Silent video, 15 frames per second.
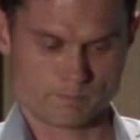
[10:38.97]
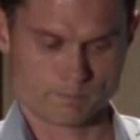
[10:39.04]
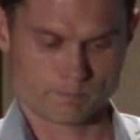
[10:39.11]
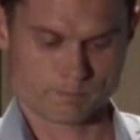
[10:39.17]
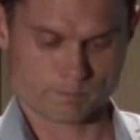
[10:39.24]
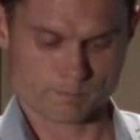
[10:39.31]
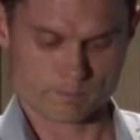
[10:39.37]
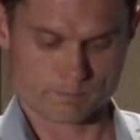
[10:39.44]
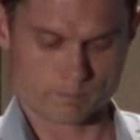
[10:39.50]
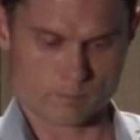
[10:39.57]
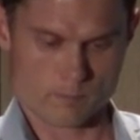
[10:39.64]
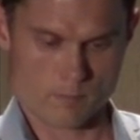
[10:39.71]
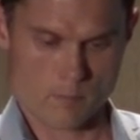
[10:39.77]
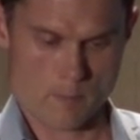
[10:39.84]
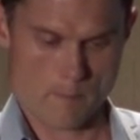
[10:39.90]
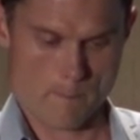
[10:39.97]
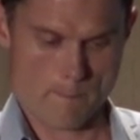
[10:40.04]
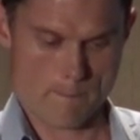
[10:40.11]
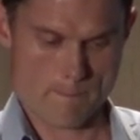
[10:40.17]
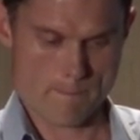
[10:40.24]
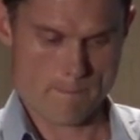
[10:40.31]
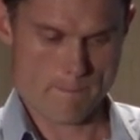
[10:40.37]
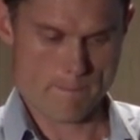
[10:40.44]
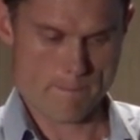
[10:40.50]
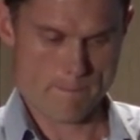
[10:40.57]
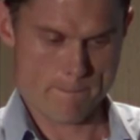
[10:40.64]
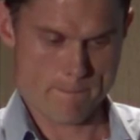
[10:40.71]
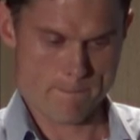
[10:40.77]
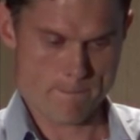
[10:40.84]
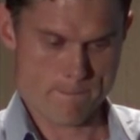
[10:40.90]

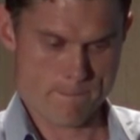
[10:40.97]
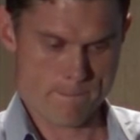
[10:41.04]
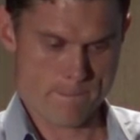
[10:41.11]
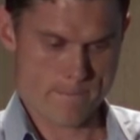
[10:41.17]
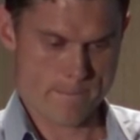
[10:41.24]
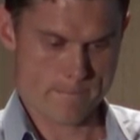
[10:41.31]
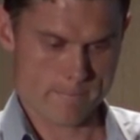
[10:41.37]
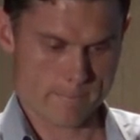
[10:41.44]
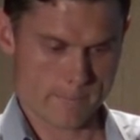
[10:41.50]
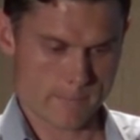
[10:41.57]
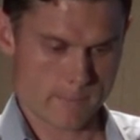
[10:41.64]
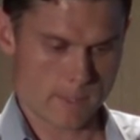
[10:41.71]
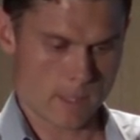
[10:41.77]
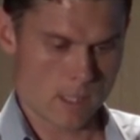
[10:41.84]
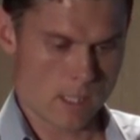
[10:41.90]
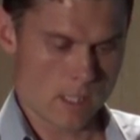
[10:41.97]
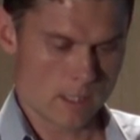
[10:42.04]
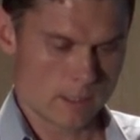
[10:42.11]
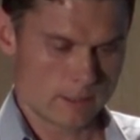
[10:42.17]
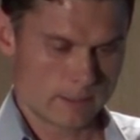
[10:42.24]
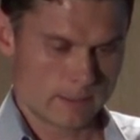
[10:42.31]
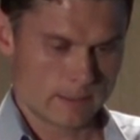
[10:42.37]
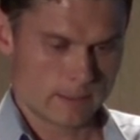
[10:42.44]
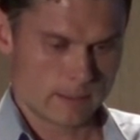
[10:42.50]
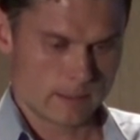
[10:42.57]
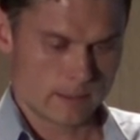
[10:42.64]
[no speech]